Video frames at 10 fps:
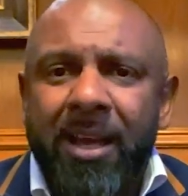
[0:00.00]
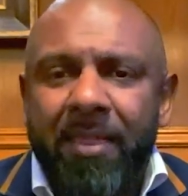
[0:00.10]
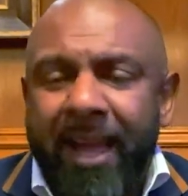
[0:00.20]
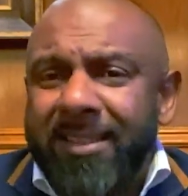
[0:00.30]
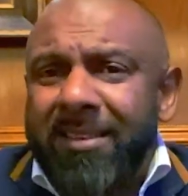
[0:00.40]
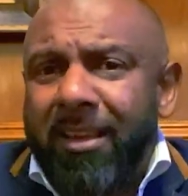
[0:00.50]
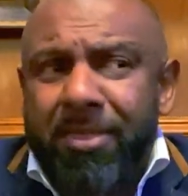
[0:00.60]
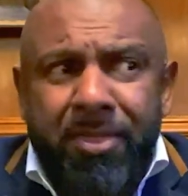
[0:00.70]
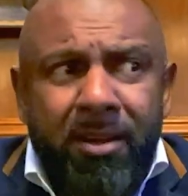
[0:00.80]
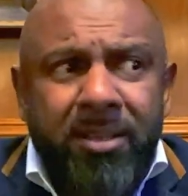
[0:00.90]
That's like
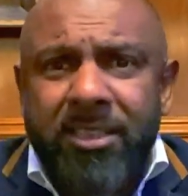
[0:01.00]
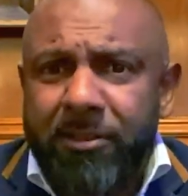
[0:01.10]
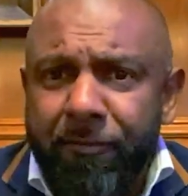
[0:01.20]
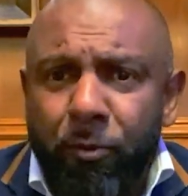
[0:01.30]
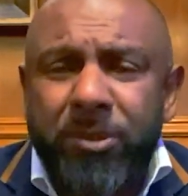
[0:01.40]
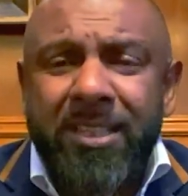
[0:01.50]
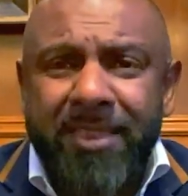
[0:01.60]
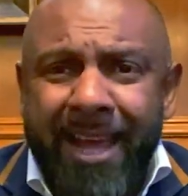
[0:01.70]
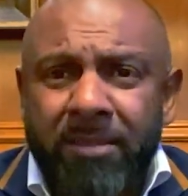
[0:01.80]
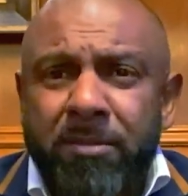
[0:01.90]
30 to
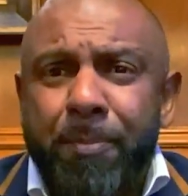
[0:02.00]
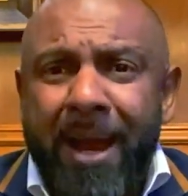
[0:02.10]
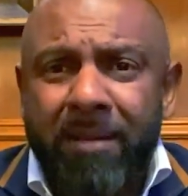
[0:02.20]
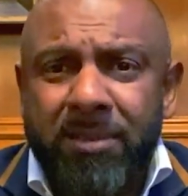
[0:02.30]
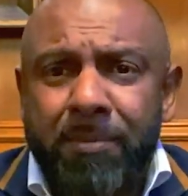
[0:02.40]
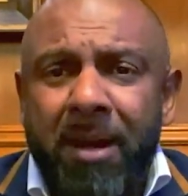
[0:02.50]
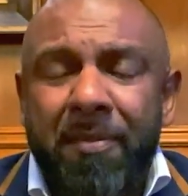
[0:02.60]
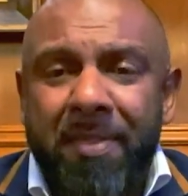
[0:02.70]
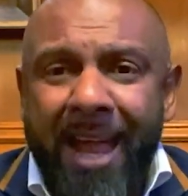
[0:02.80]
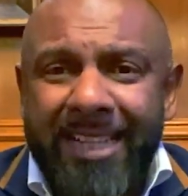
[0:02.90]
40,000 pounds a
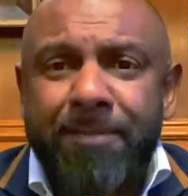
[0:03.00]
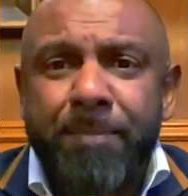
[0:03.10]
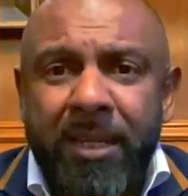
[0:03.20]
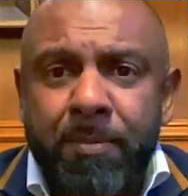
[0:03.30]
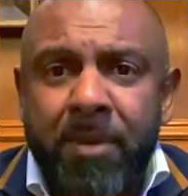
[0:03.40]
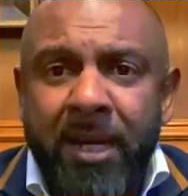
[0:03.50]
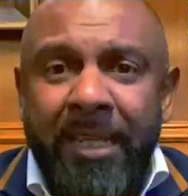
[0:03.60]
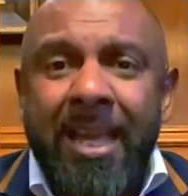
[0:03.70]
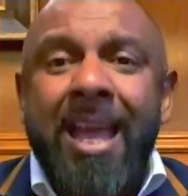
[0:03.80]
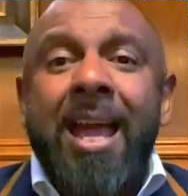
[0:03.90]
month. That's big money